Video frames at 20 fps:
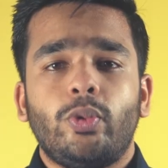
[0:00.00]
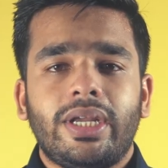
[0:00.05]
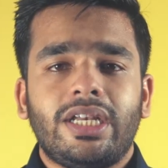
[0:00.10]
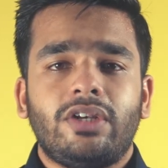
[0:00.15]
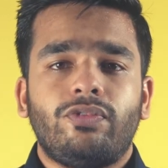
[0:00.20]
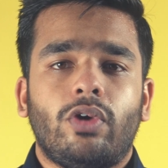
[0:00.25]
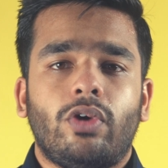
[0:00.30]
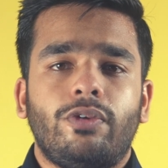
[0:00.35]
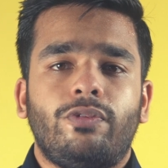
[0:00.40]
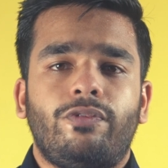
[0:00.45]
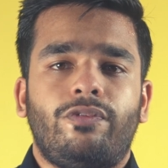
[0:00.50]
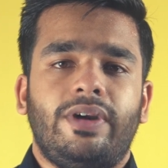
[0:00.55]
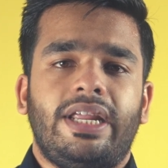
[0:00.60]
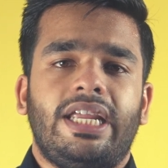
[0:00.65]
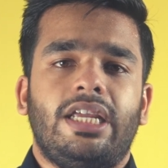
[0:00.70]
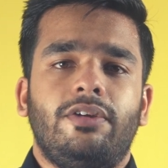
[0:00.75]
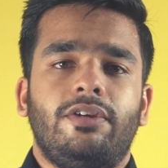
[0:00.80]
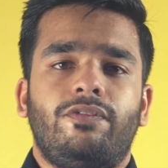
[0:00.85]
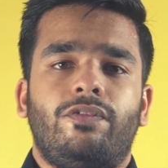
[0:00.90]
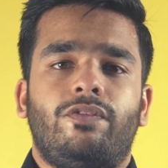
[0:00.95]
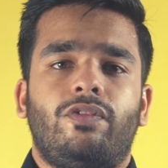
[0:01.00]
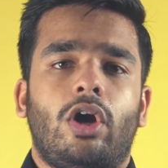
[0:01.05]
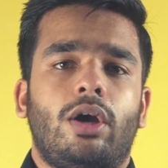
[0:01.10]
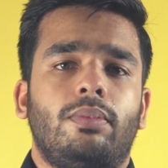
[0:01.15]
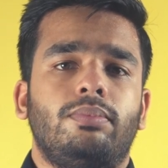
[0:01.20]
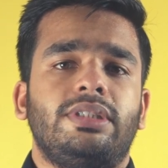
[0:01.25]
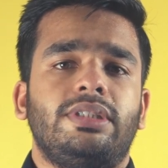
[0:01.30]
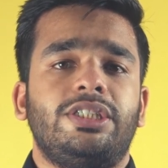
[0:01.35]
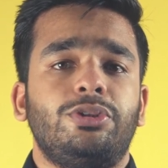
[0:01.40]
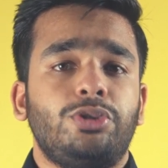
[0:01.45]
it for free
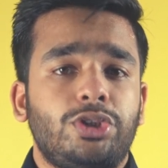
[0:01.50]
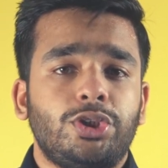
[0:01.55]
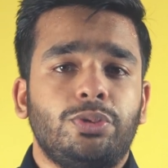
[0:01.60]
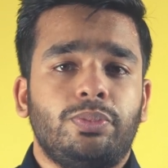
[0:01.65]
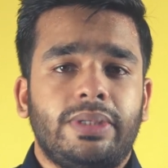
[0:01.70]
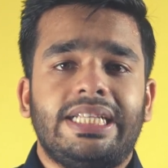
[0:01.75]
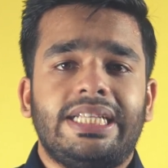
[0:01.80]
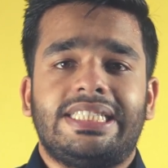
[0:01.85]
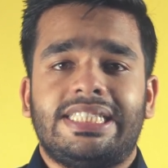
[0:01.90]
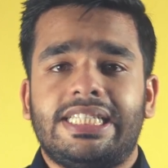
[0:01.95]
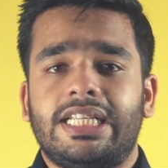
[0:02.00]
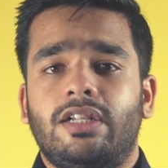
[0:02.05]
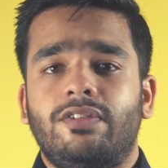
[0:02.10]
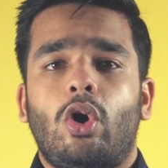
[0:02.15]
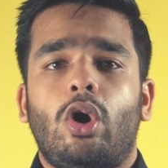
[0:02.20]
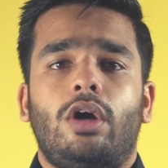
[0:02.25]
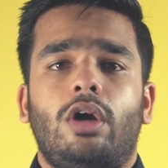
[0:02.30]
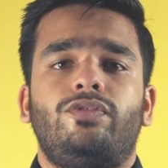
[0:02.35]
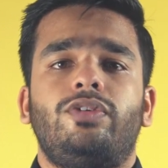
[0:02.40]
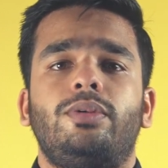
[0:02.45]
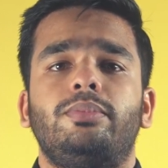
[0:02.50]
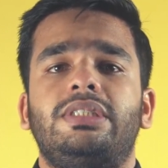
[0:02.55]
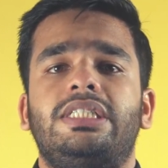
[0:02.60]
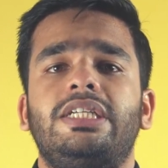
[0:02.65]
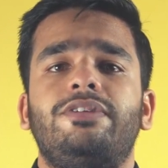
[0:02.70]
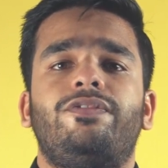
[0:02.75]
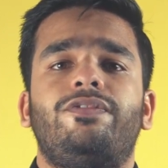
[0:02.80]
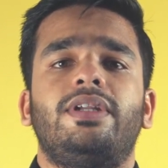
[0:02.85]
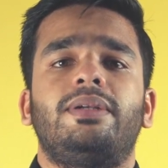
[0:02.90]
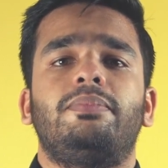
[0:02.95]
from YouTube itself or from
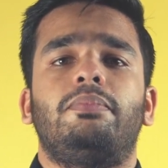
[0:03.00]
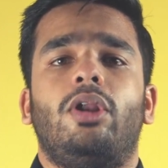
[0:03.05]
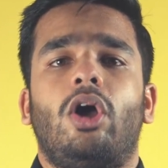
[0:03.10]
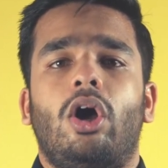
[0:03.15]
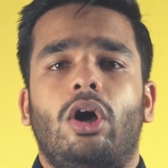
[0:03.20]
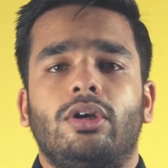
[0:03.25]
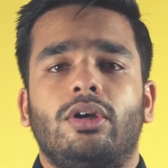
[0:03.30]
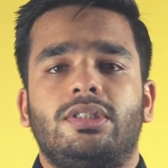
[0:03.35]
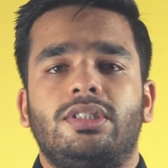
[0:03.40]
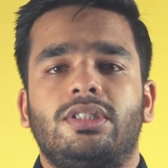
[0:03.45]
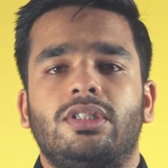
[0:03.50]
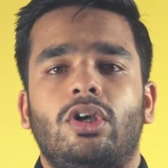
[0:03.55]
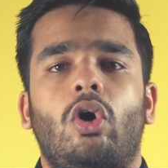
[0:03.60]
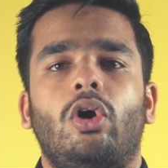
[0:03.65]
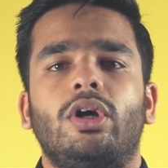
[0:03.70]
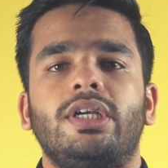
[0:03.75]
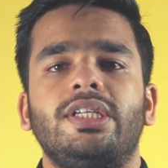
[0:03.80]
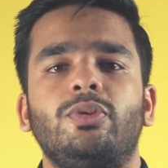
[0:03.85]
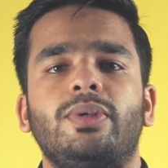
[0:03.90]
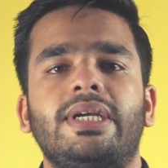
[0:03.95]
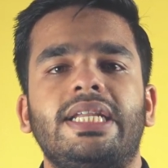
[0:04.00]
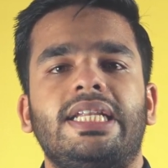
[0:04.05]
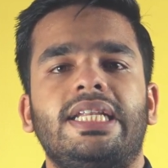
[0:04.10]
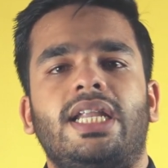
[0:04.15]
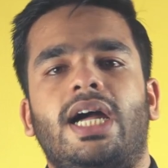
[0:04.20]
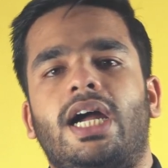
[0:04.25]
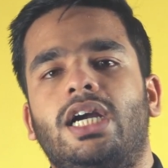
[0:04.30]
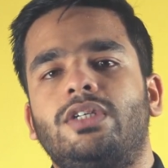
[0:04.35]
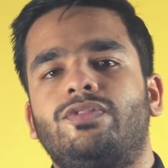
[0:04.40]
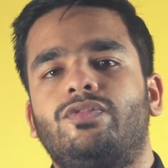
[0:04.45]
different blogs, or you can
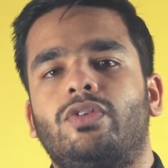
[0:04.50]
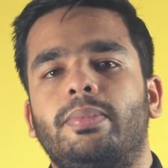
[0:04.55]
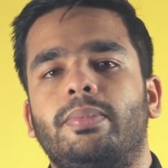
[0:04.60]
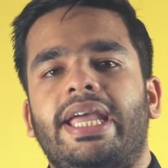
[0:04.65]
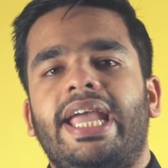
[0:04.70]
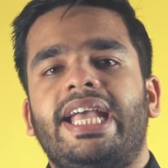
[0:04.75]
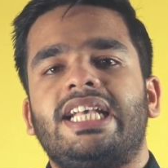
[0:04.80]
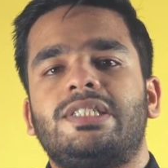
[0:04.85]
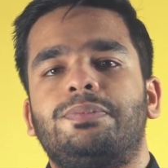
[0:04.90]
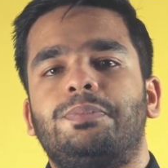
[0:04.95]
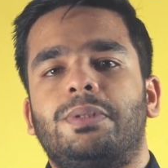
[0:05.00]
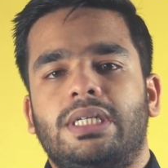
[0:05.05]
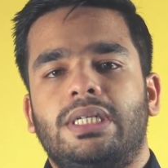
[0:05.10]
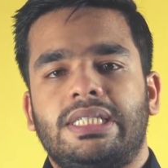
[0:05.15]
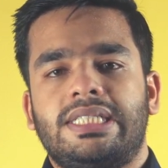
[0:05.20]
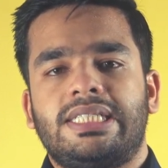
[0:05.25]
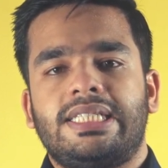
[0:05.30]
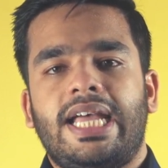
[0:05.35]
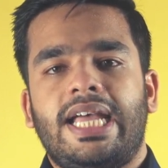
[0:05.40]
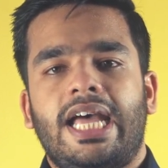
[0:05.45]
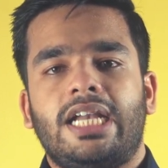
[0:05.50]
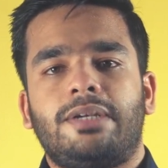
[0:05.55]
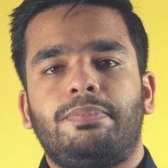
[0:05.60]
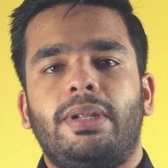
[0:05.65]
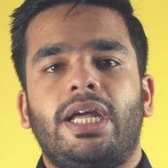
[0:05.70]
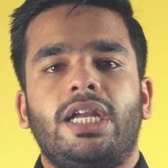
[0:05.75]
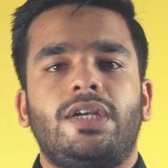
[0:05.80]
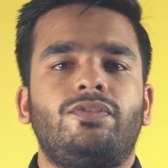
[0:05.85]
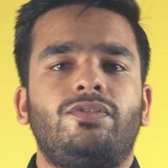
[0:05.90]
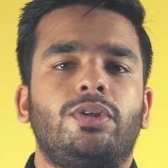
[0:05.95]
learn from experts at
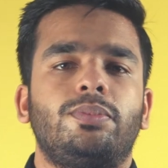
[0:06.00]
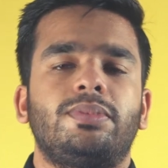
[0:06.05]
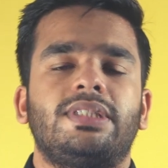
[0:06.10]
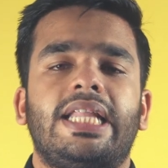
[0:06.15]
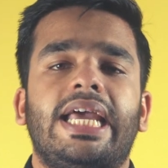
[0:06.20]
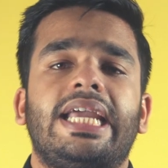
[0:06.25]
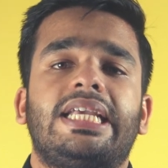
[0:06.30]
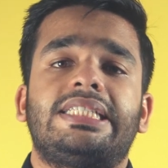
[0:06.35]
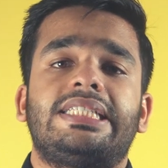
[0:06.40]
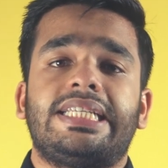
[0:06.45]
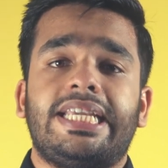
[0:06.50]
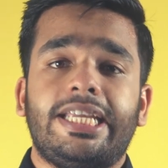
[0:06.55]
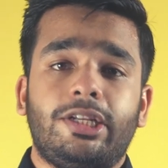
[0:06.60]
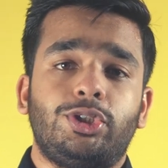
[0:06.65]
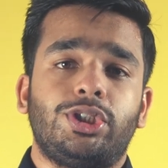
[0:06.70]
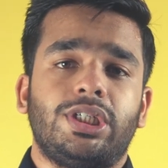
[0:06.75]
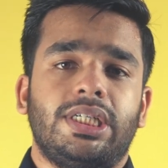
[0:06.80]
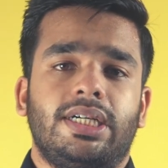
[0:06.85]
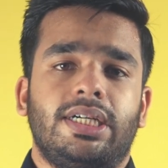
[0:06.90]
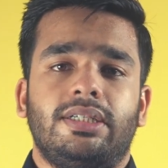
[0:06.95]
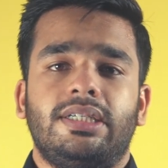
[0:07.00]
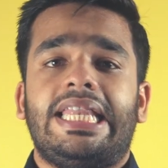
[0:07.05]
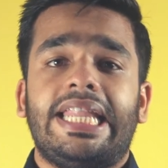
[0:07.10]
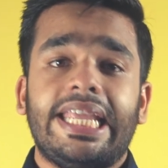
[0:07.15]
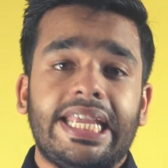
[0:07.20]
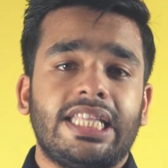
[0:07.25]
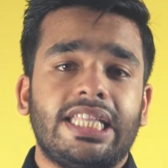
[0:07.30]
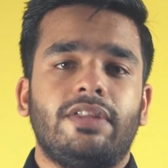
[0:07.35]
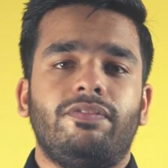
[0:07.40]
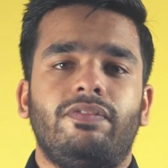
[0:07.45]
platforms like Skillshare,
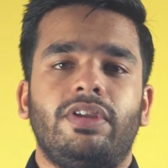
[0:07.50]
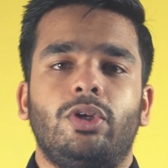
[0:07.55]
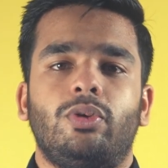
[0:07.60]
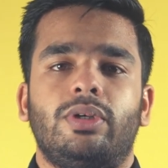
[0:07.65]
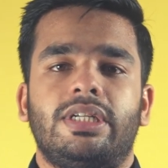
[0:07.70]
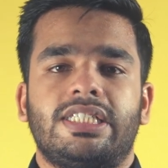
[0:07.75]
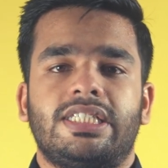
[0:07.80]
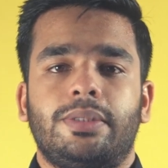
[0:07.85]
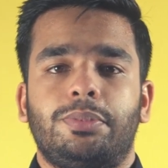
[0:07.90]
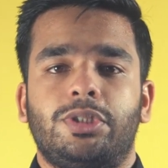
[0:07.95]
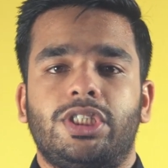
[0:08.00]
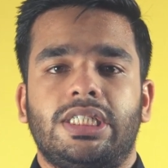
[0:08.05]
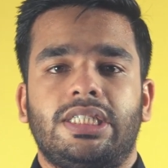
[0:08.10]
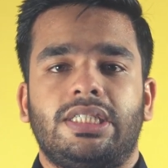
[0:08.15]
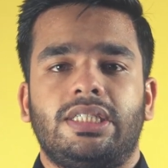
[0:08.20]
link in the video description.